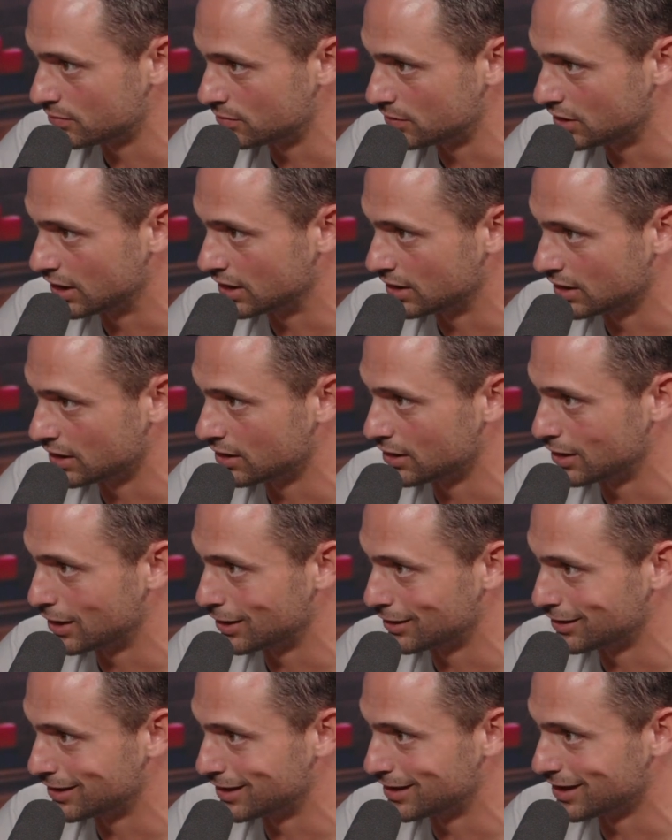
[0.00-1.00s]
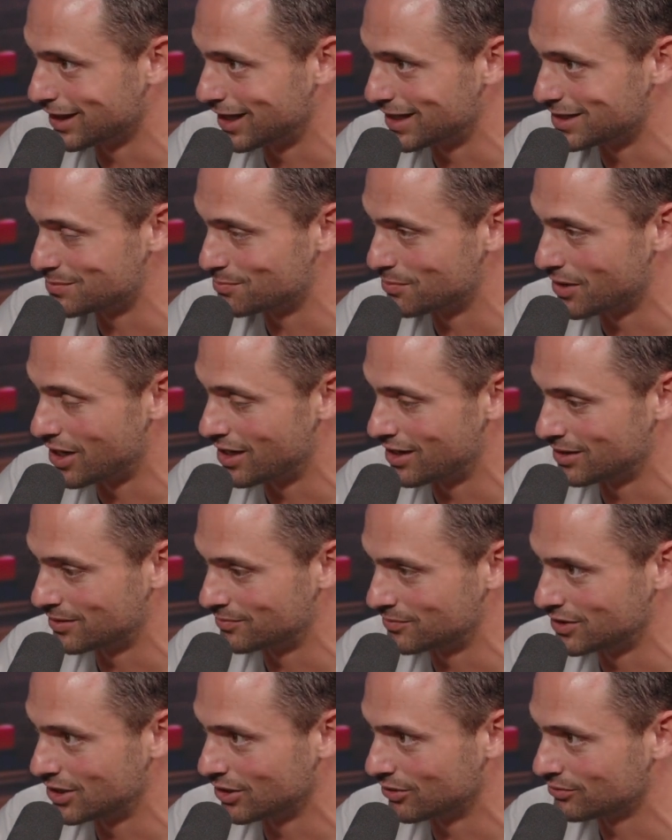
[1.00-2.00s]
legalized
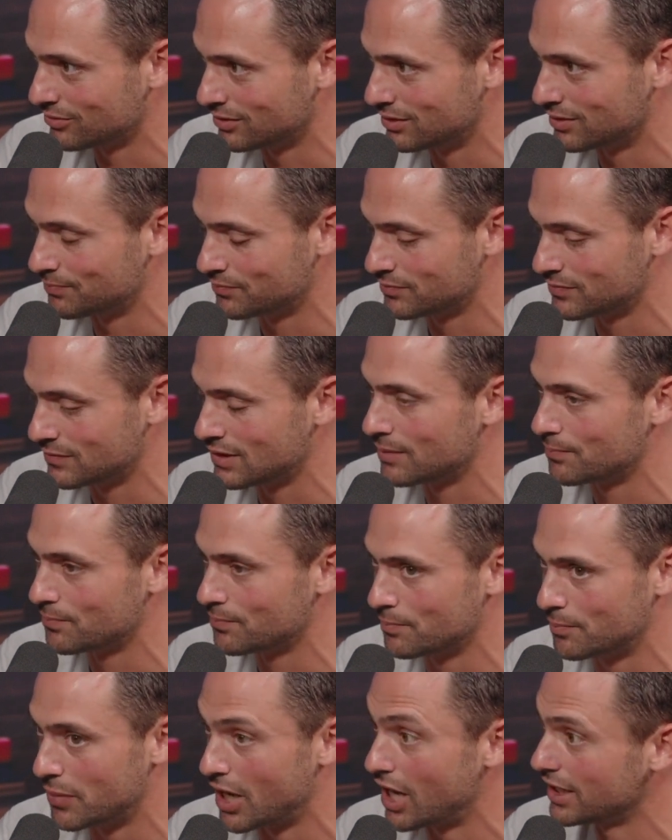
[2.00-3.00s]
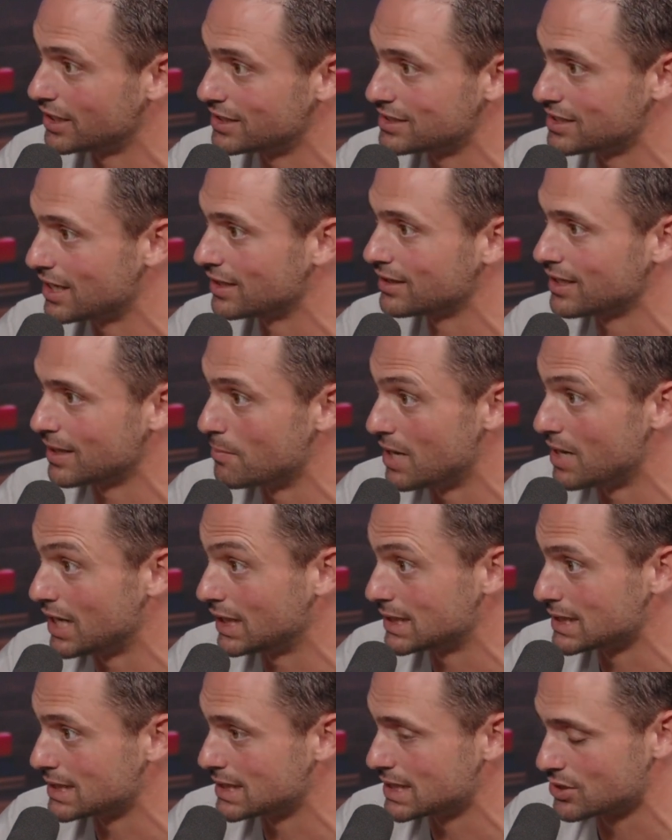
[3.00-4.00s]
bodies that
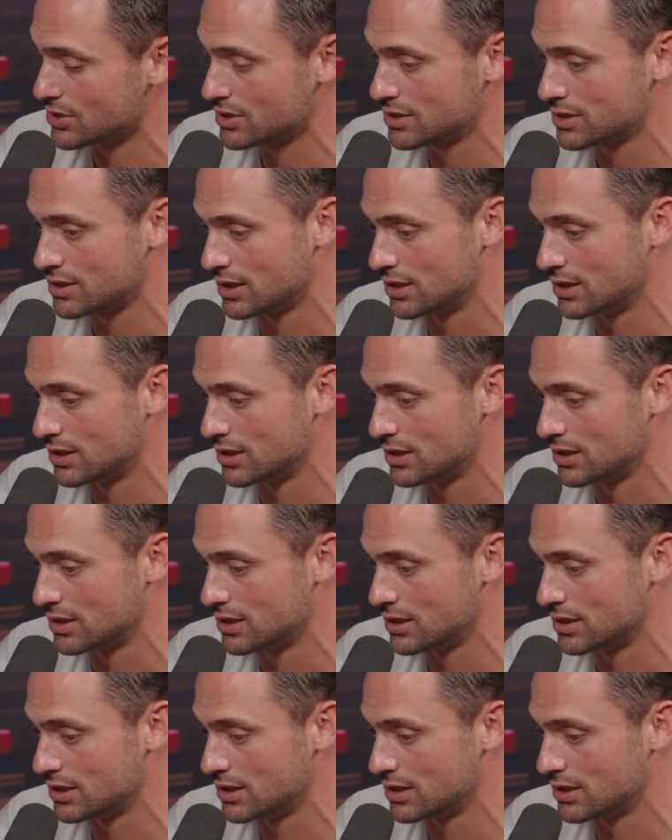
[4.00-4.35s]
make decisions.